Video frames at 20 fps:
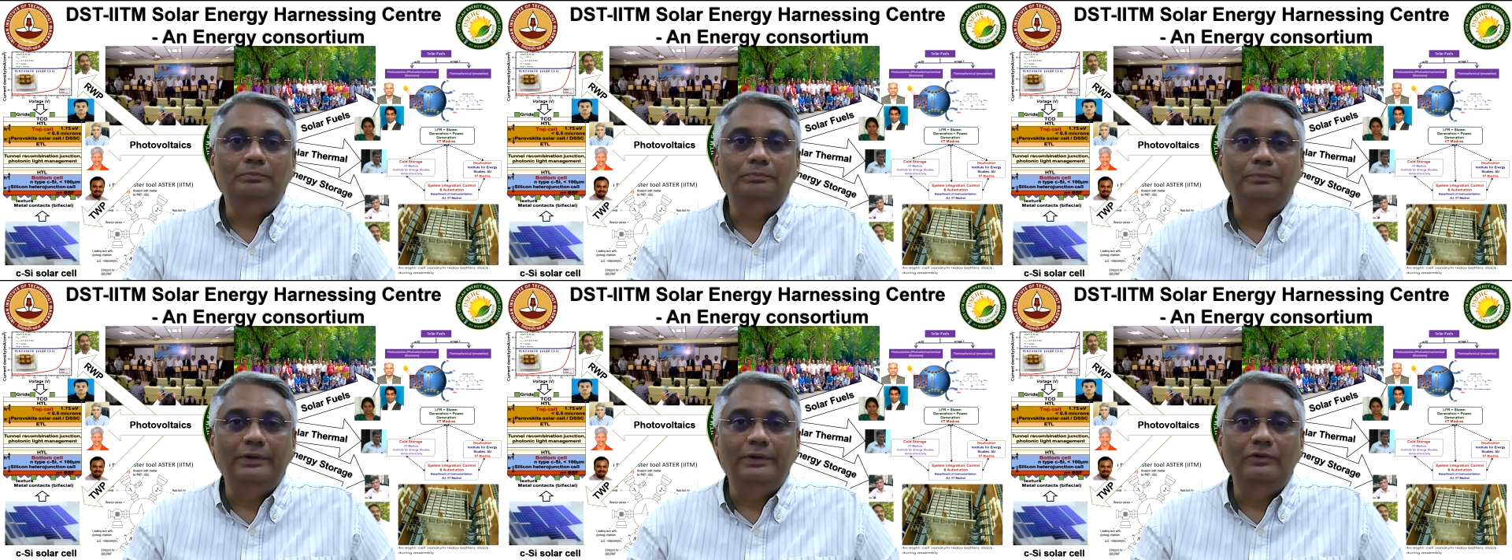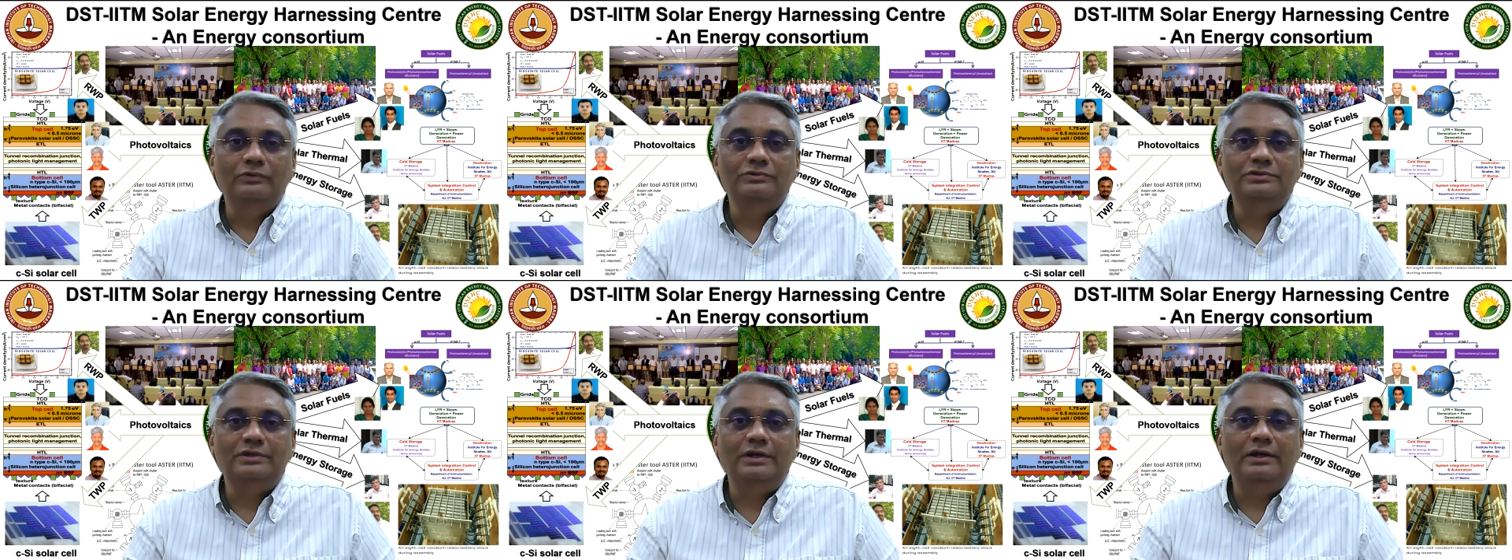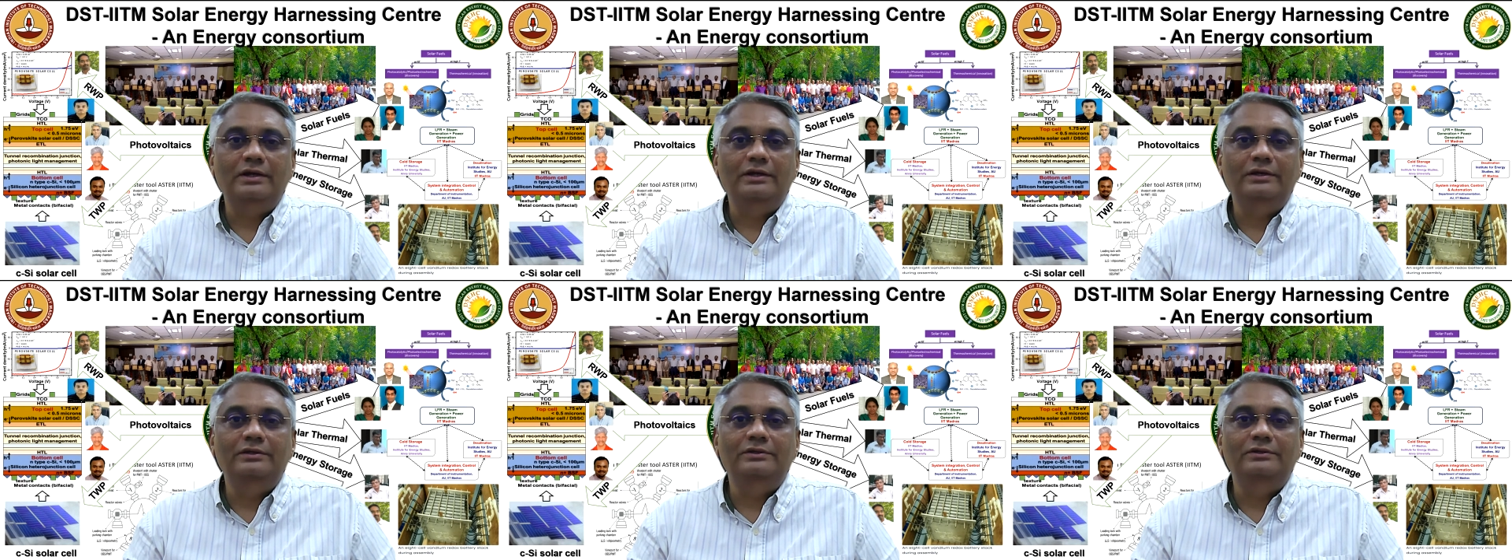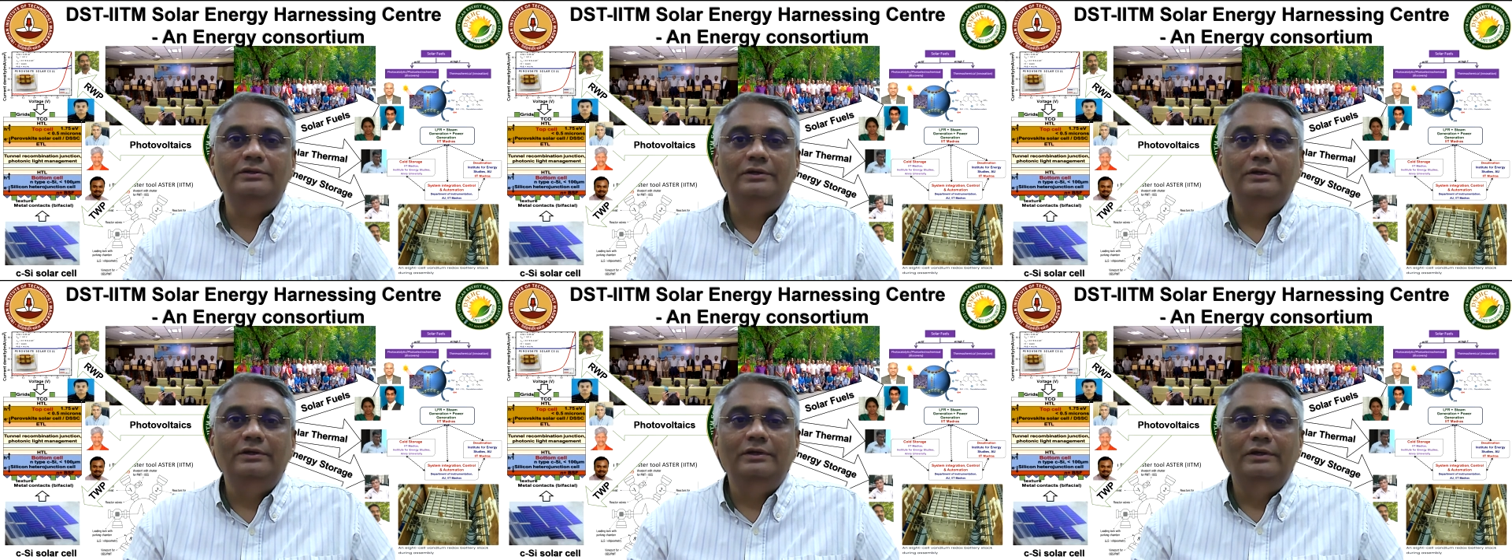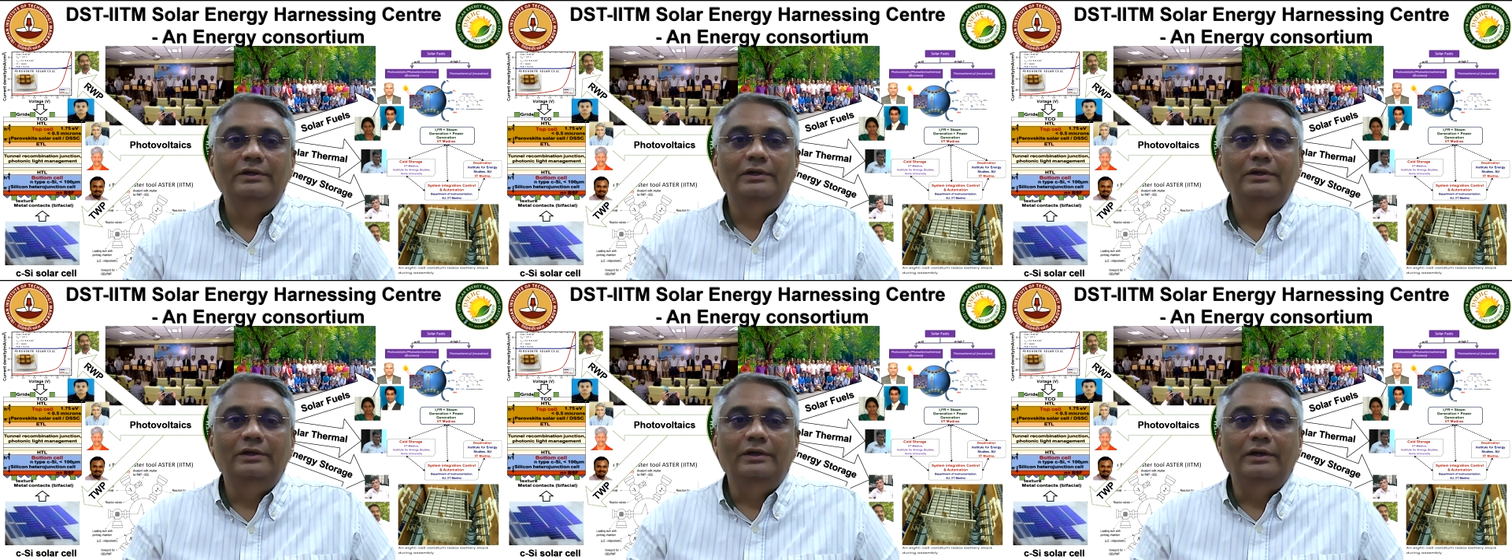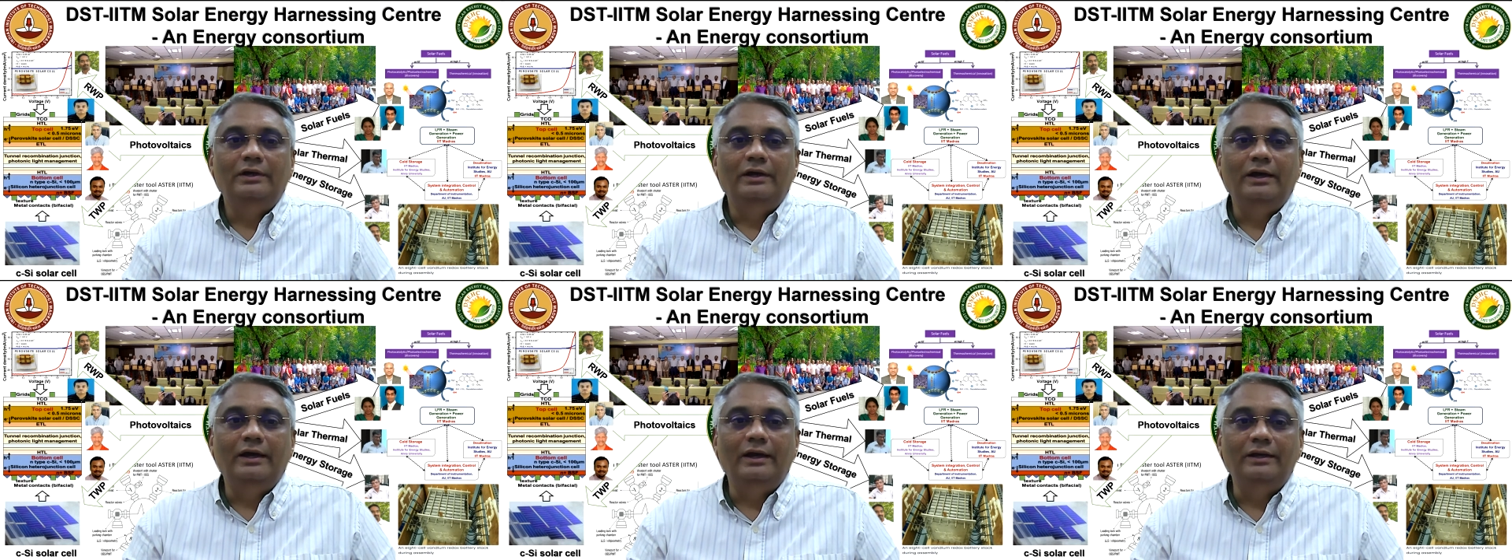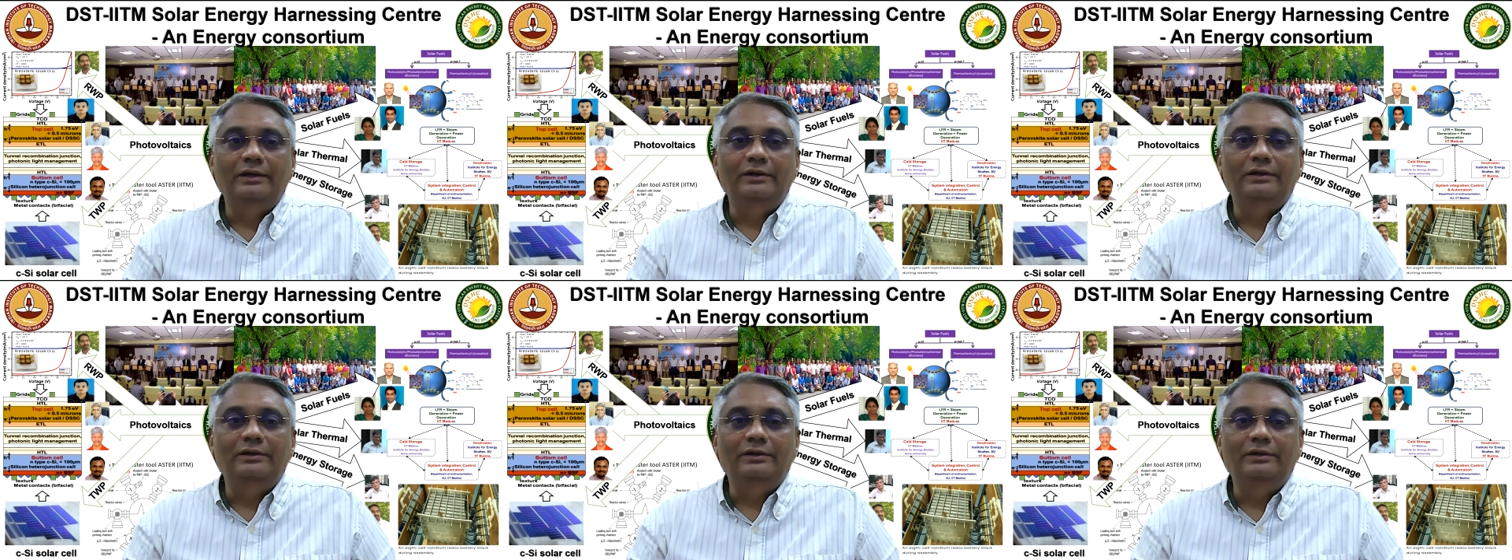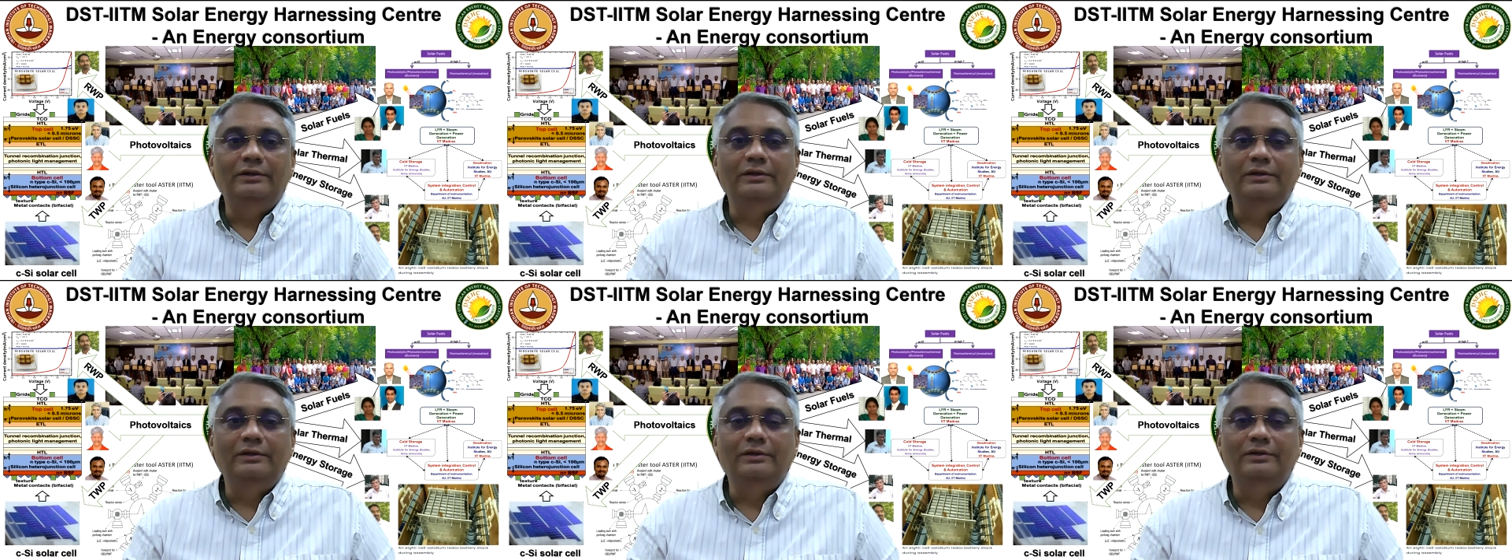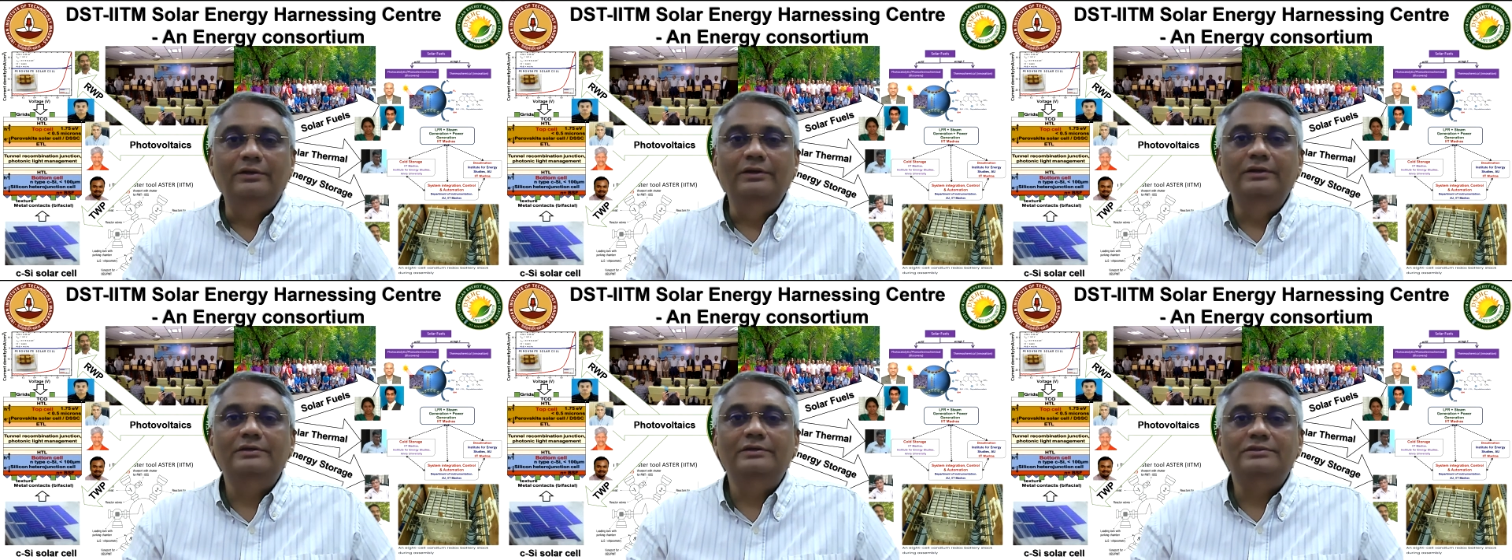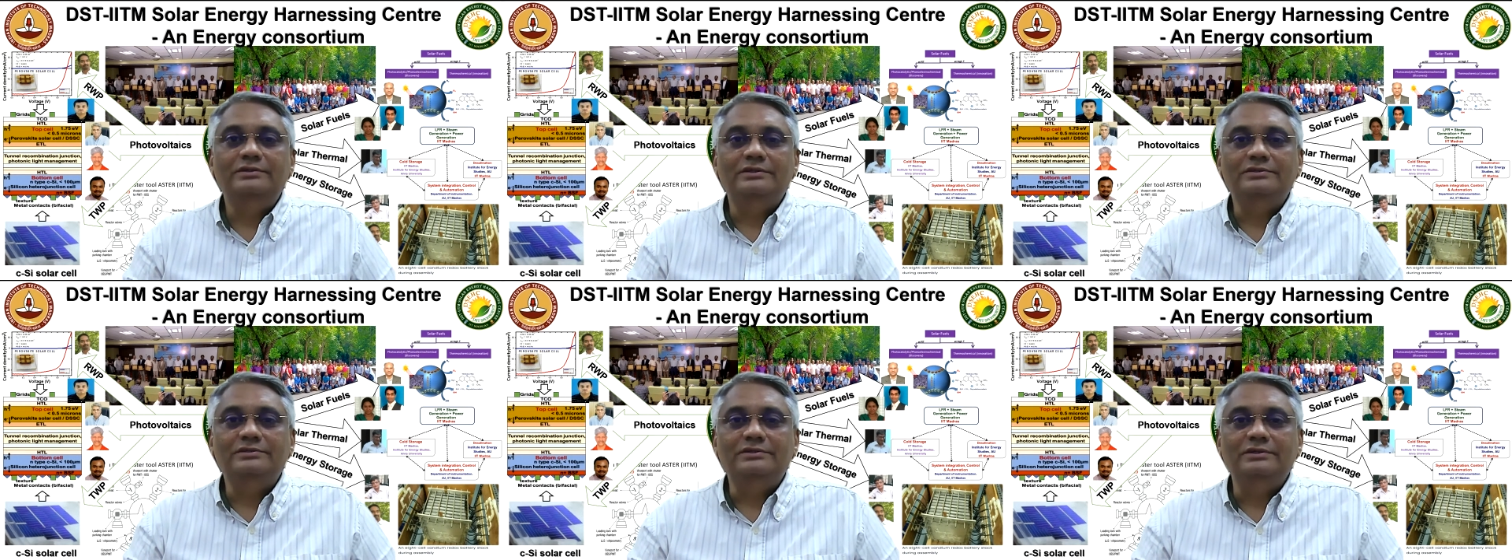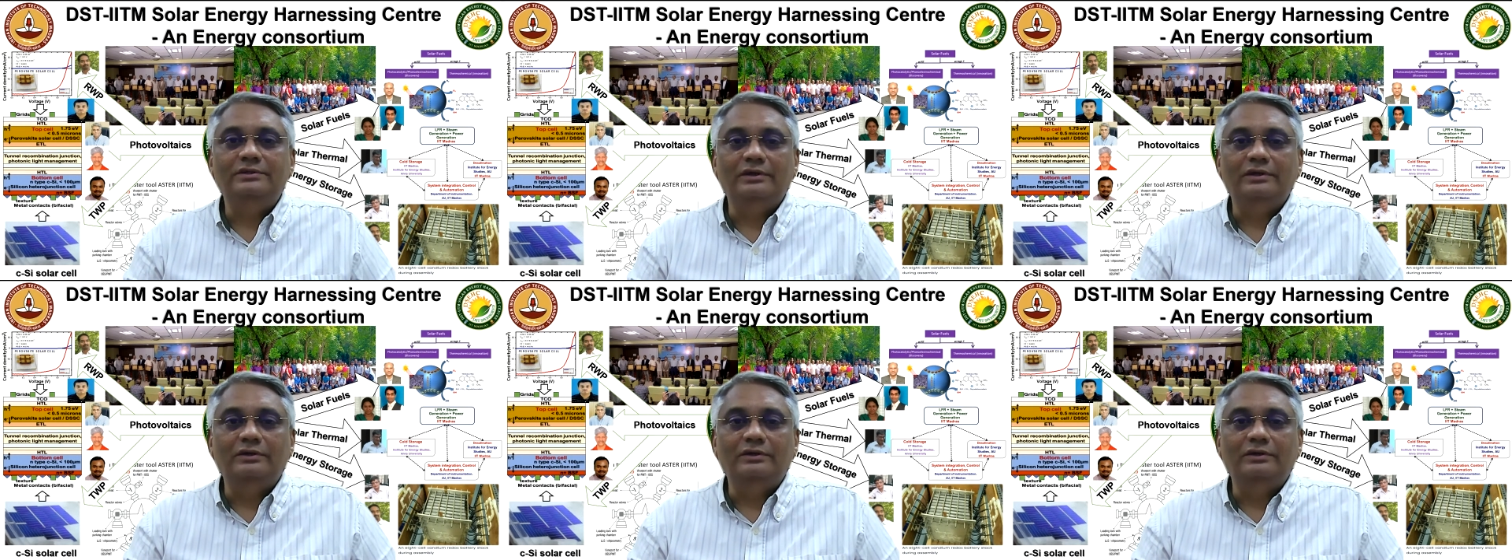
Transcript: perovskite and DSEHC